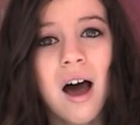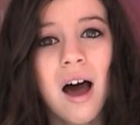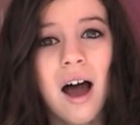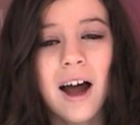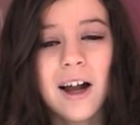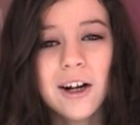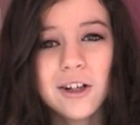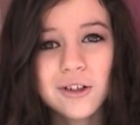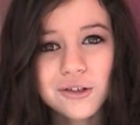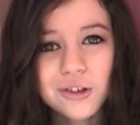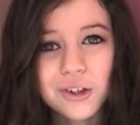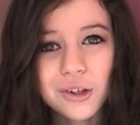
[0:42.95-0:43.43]

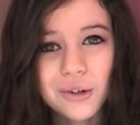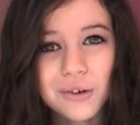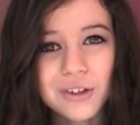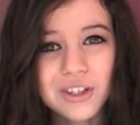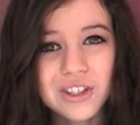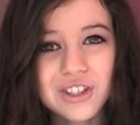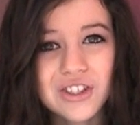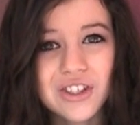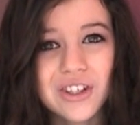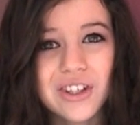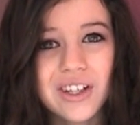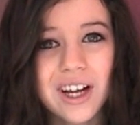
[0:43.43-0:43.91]
I just really want to
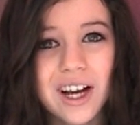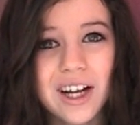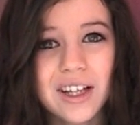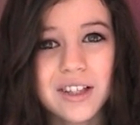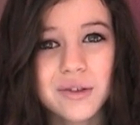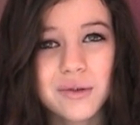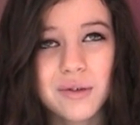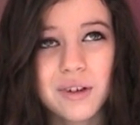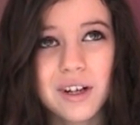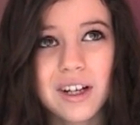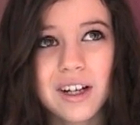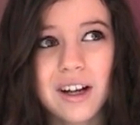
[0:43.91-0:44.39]
show you guys
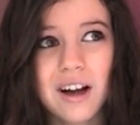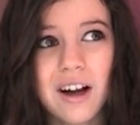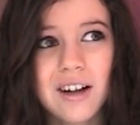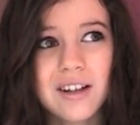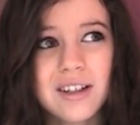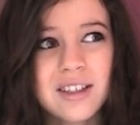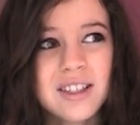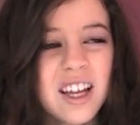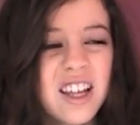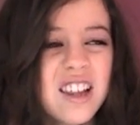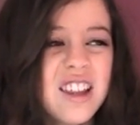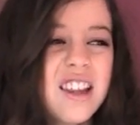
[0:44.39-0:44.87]
what I got,
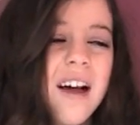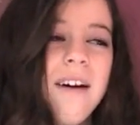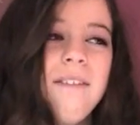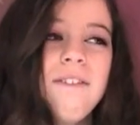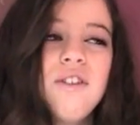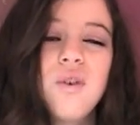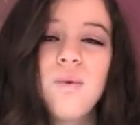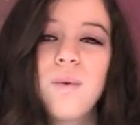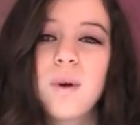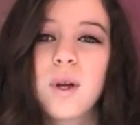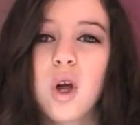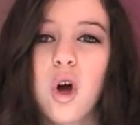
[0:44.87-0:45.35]
because I love
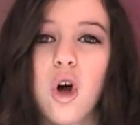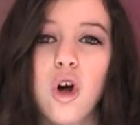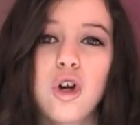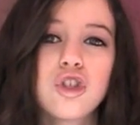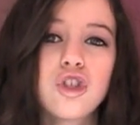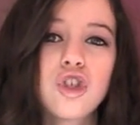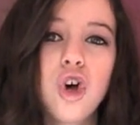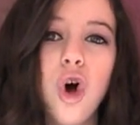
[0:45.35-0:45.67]
doing hauls.